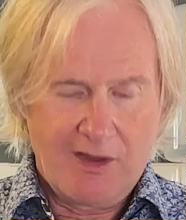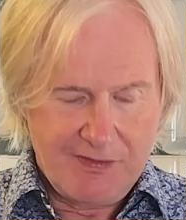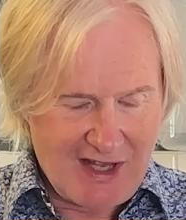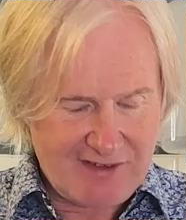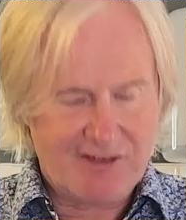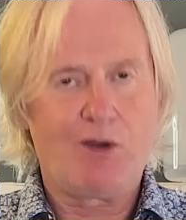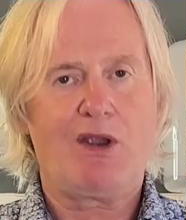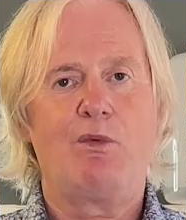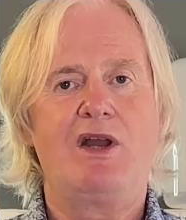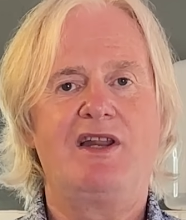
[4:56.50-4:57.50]
That's the
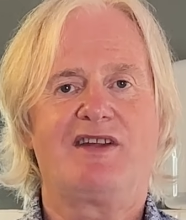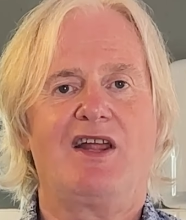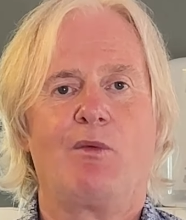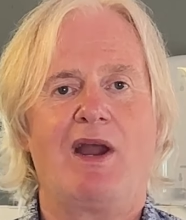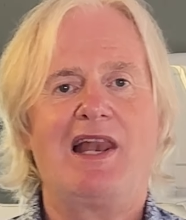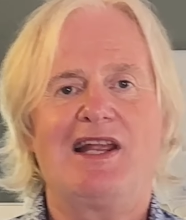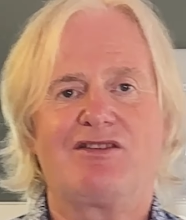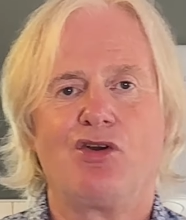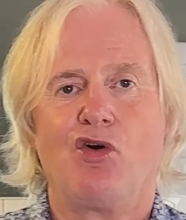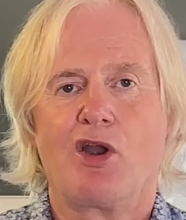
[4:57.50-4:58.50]
quick win, it's out of the way.
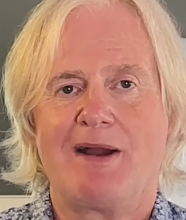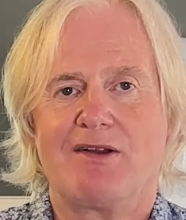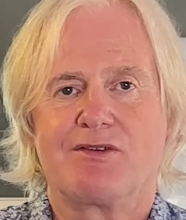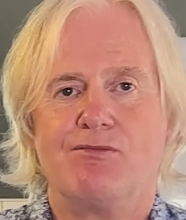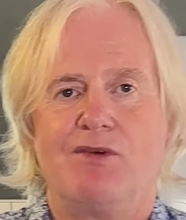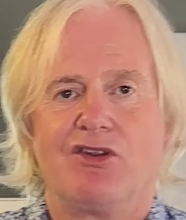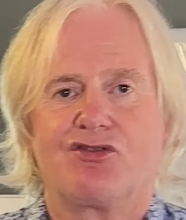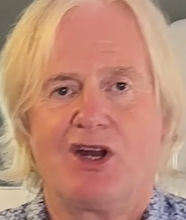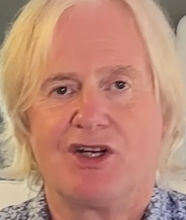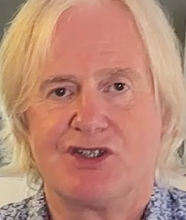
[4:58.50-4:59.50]
Let's talk about some real
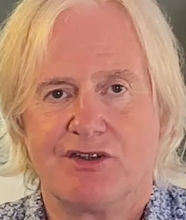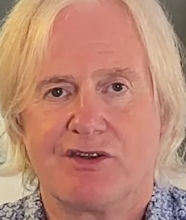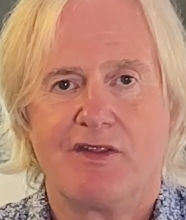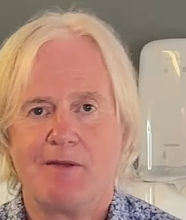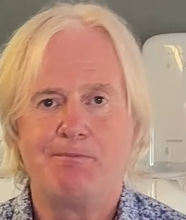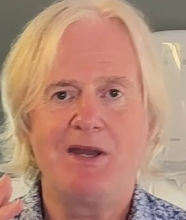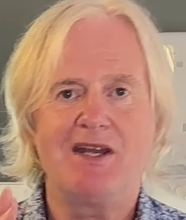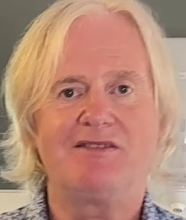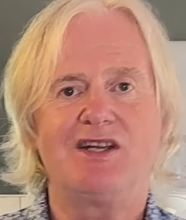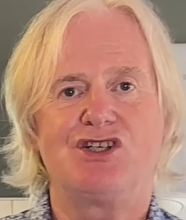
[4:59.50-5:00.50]
strategies. The
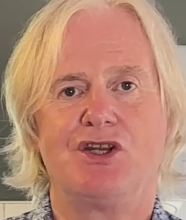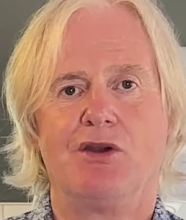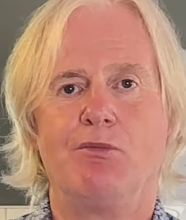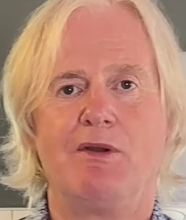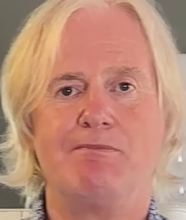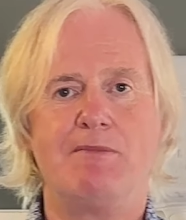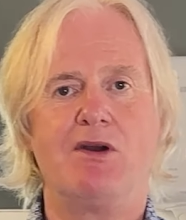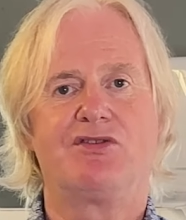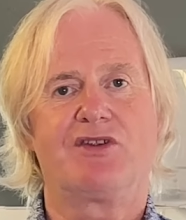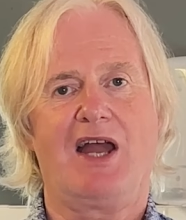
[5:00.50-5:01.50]
biggest issue with
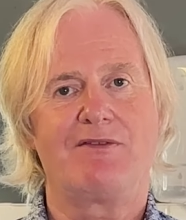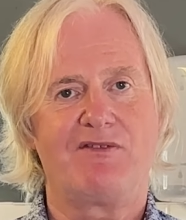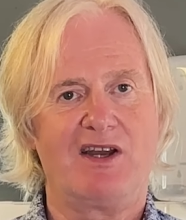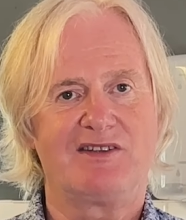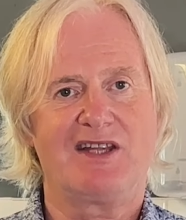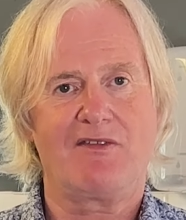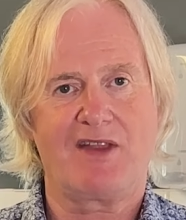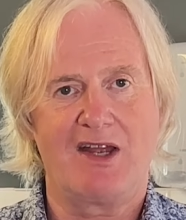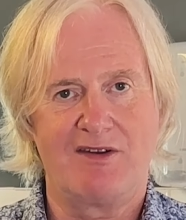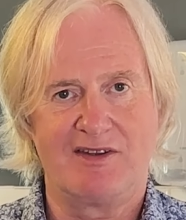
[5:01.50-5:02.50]
most advice out
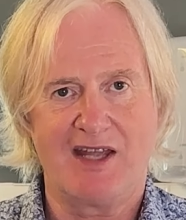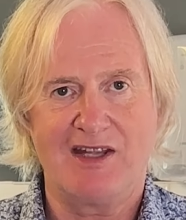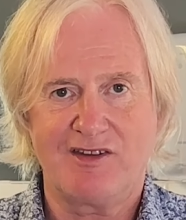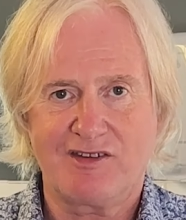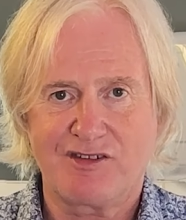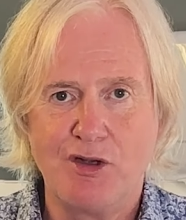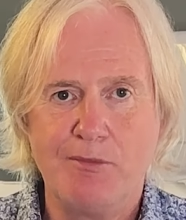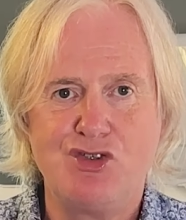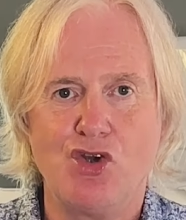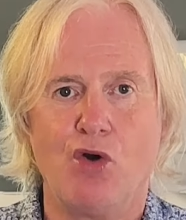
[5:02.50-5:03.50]
there is it
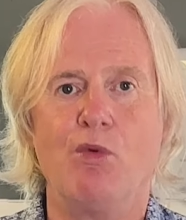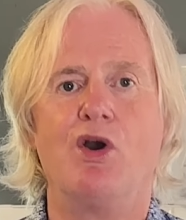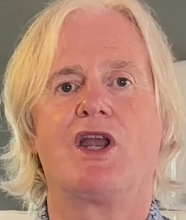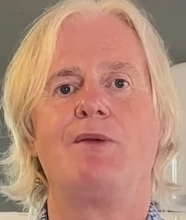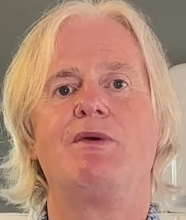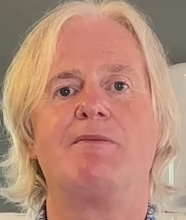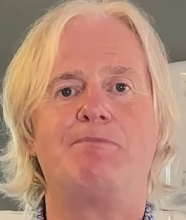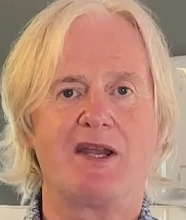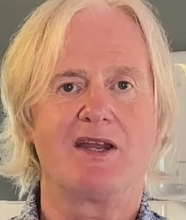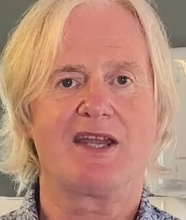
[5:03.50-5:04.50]
assumes you're working with a
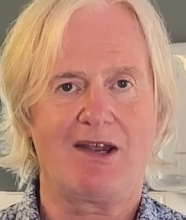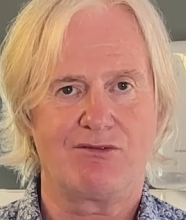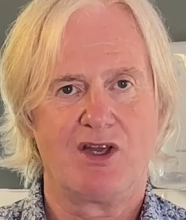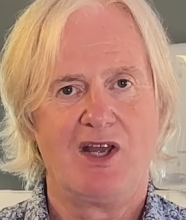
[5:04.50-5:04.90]
big account,